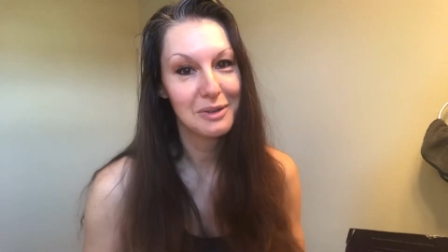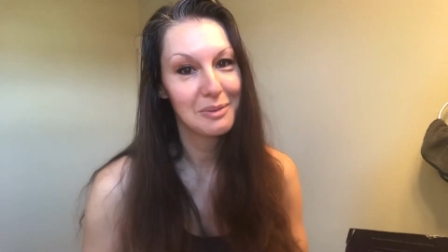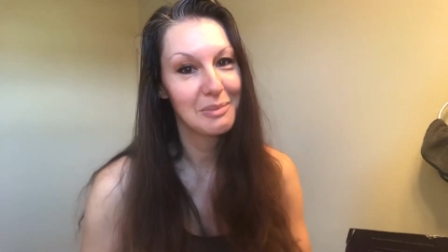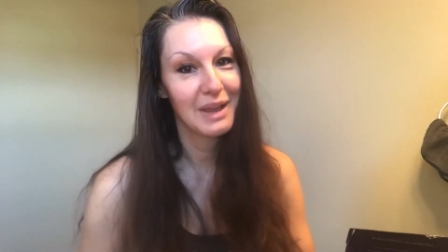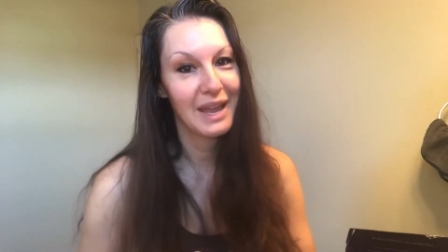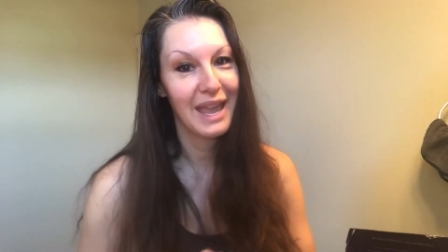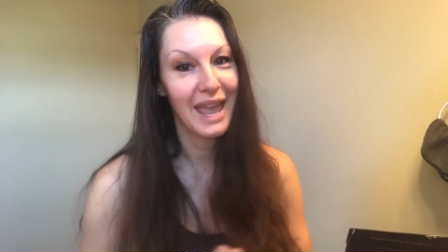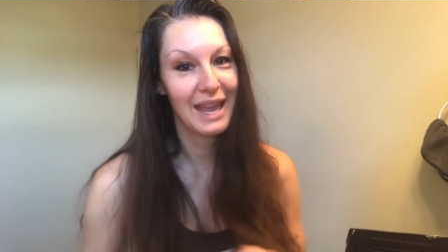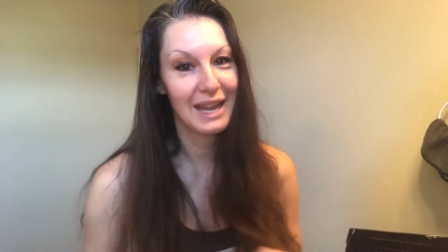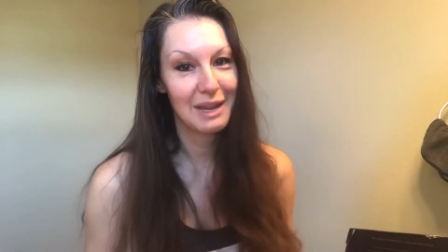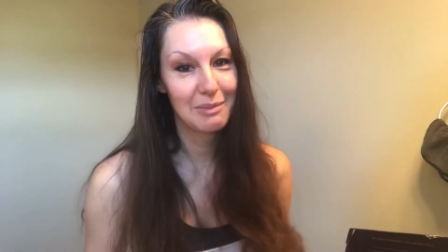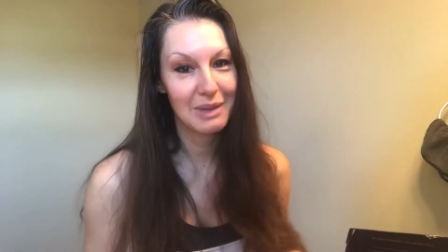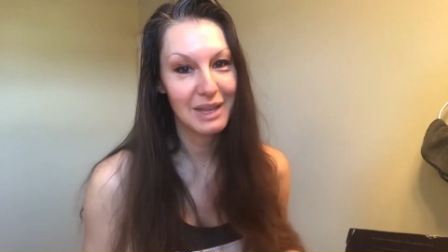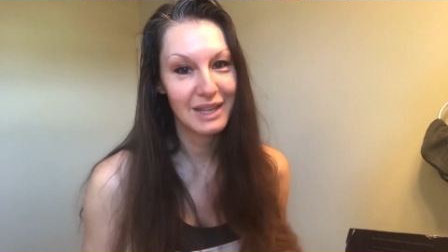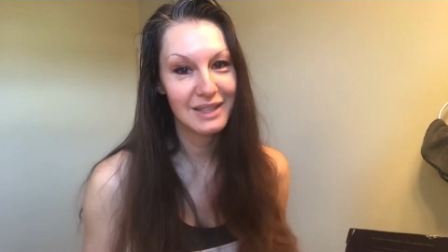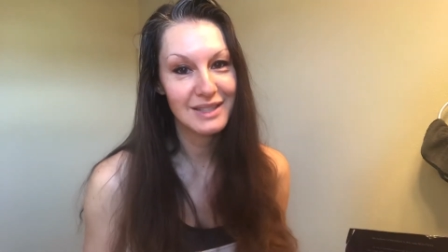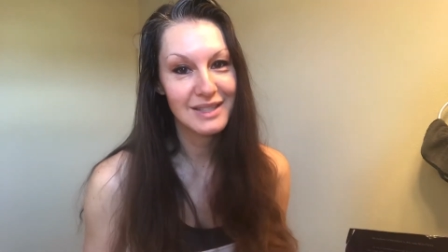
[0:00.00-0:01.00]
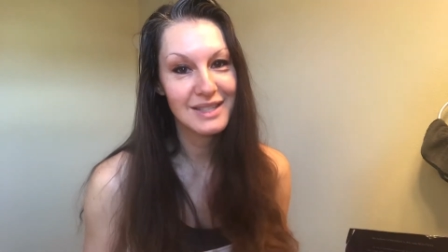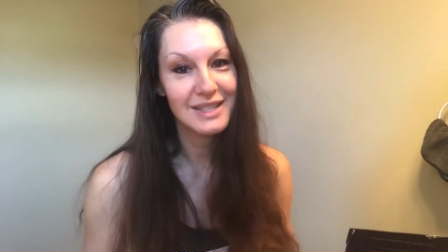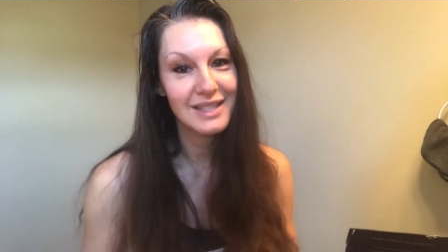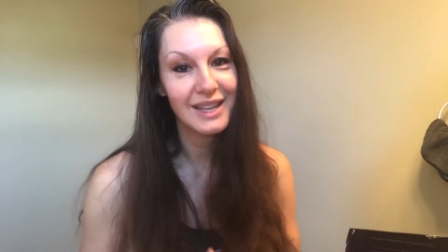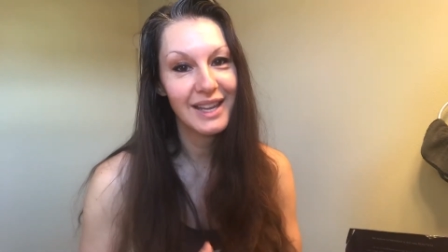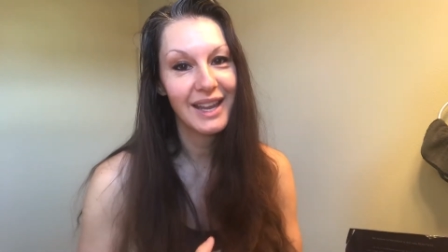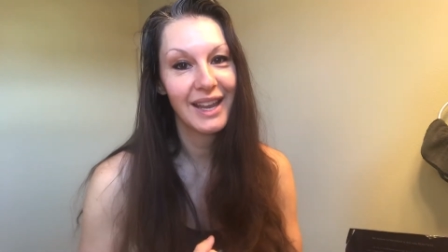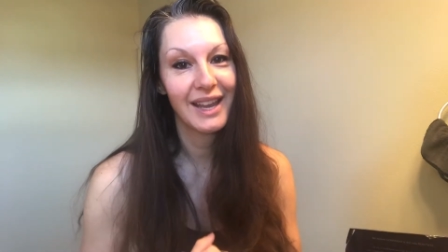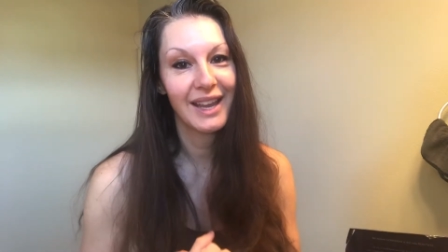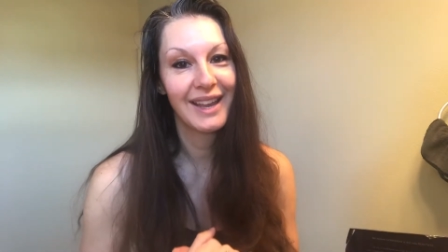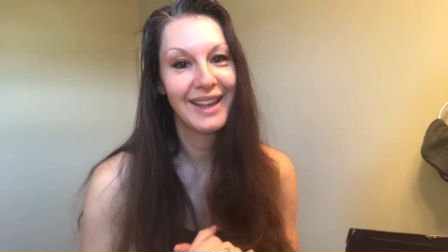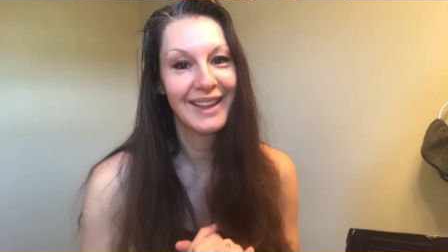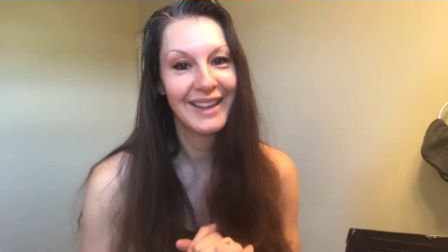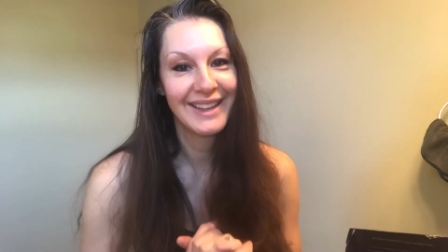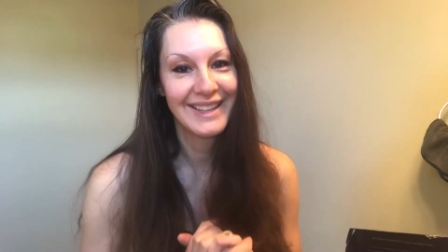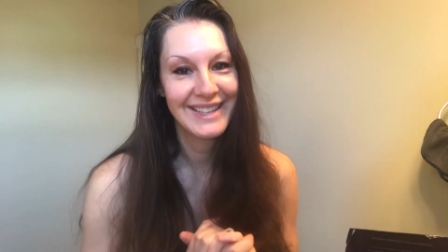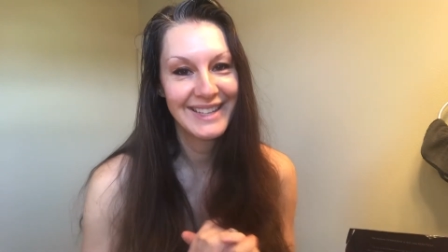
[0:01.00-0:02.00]
by any means,
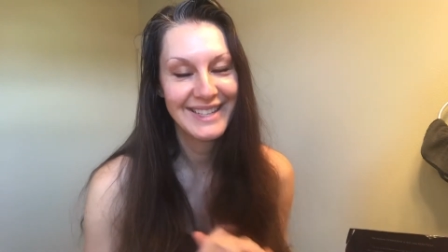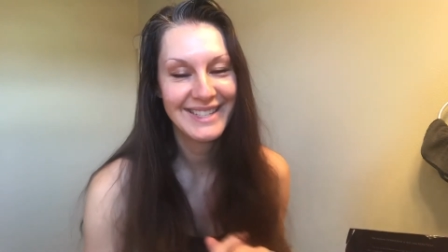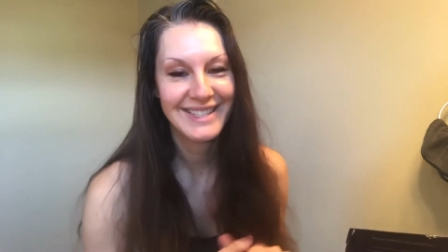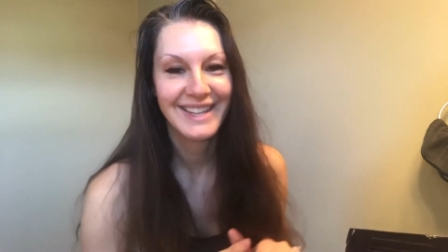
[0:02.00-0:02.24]
and